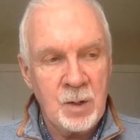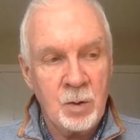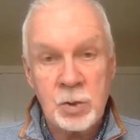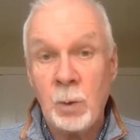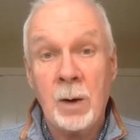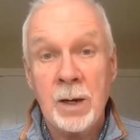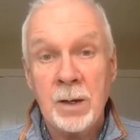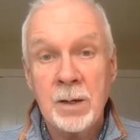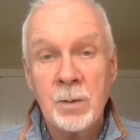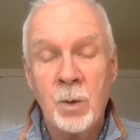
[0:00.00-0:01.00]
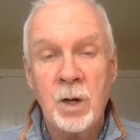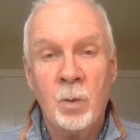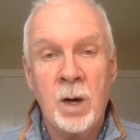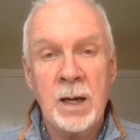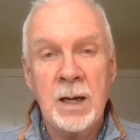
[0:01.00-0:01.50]
swearing, we don't
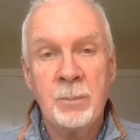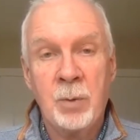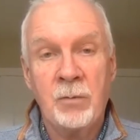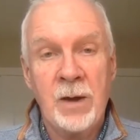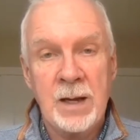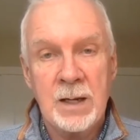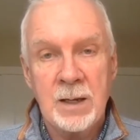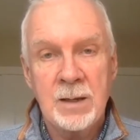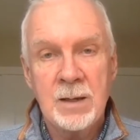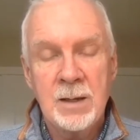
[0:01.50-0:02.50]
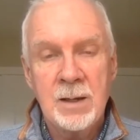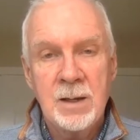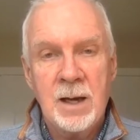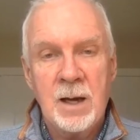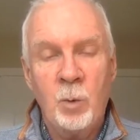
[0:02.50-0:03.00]
want any profanity,
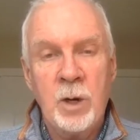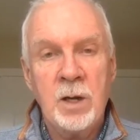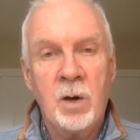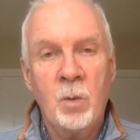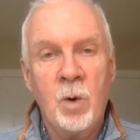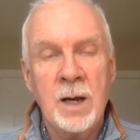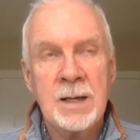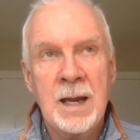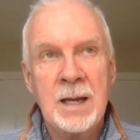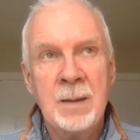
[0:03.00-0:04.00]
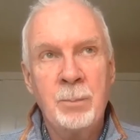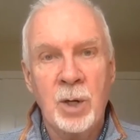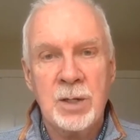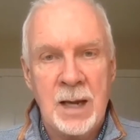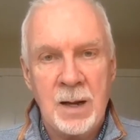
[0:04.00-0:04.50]
we don't want any
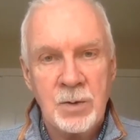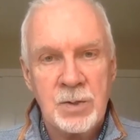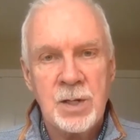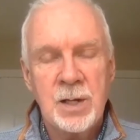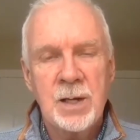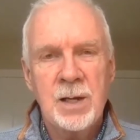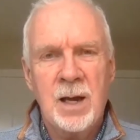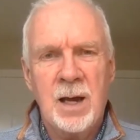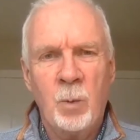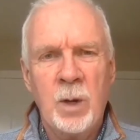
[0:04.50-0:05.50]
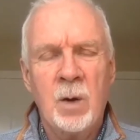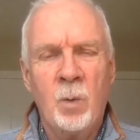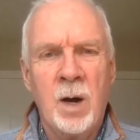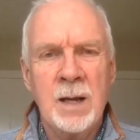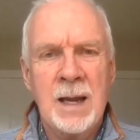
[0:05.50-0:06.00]
put downs, we don't
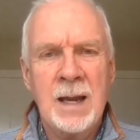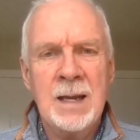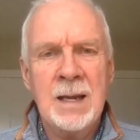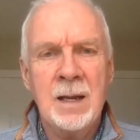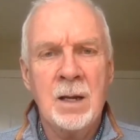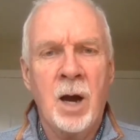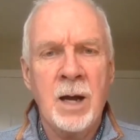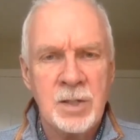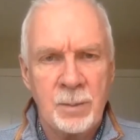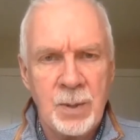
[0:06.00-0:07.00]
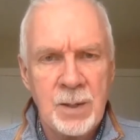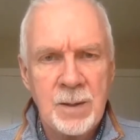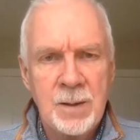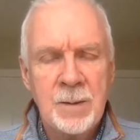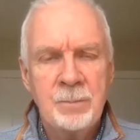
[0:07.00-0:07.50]
want any gossip.
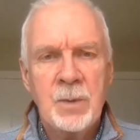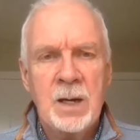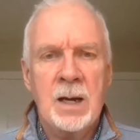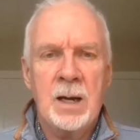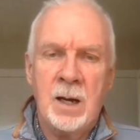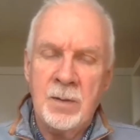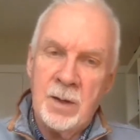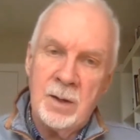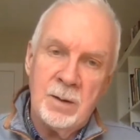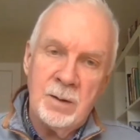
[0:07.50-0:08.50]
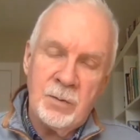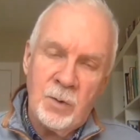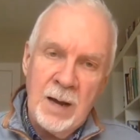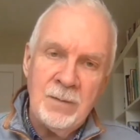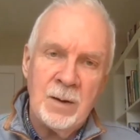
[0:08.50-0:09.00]
On the
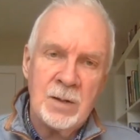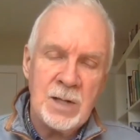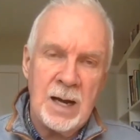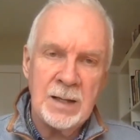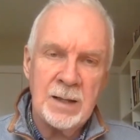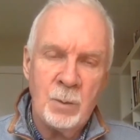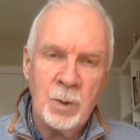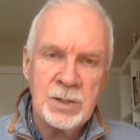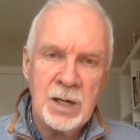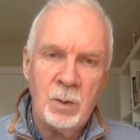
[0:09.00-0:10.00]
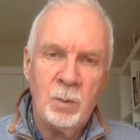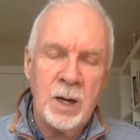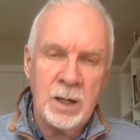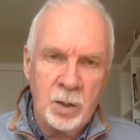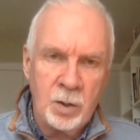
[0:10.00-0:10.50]
thriving side, they would say, we
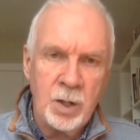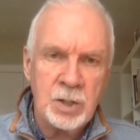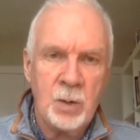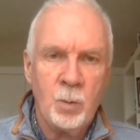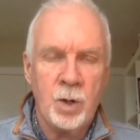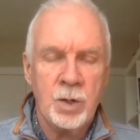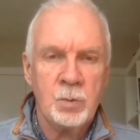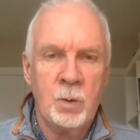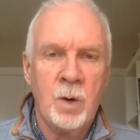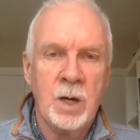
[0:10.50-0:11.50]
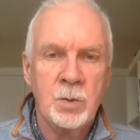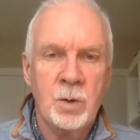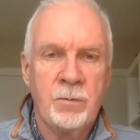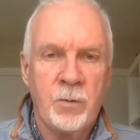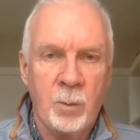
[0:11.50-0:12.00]
want encouraging words, we want to
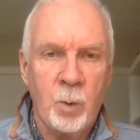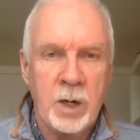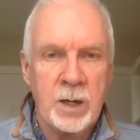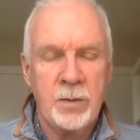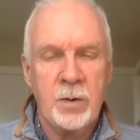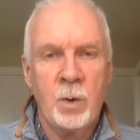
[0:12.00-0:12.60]
affirm one another,